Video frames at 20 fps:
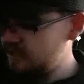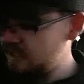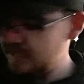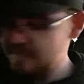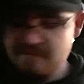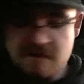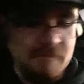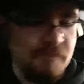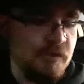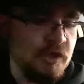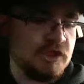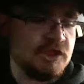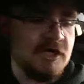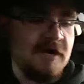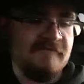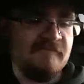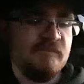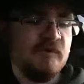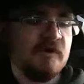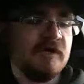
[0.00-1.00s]
They got
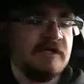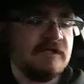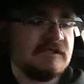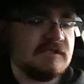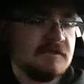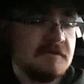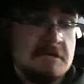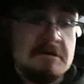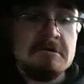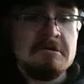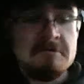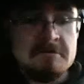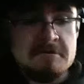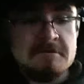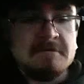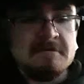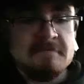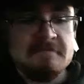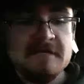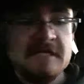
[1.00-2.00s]
push-off points.
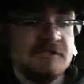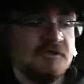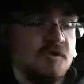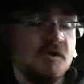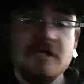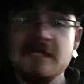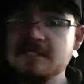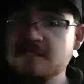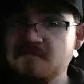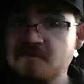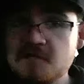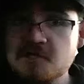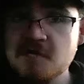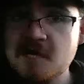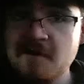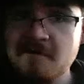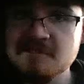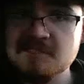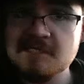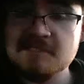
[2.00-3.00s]
That's cool. That's a feature
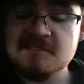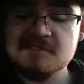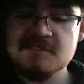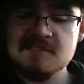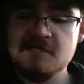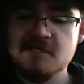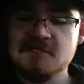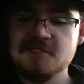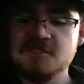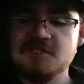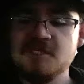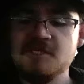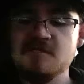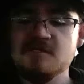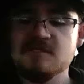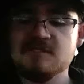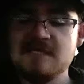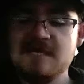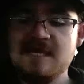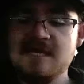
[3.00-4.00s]
I always like to see on
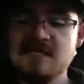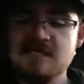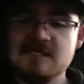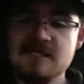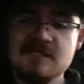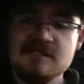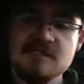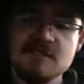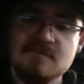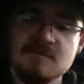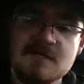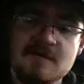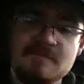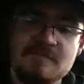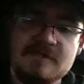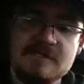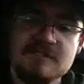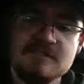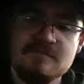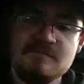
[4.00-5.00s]
sheaths, and some
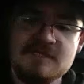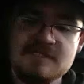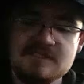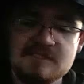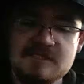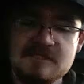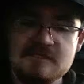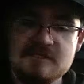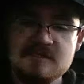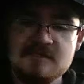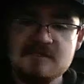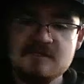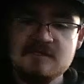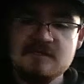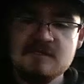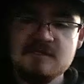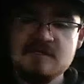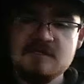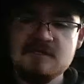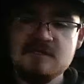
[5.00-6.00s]
companies miss it.
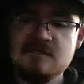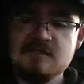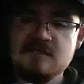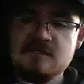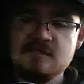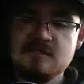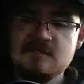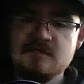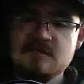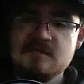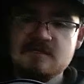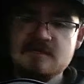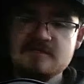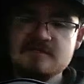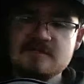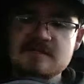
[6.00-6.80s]
So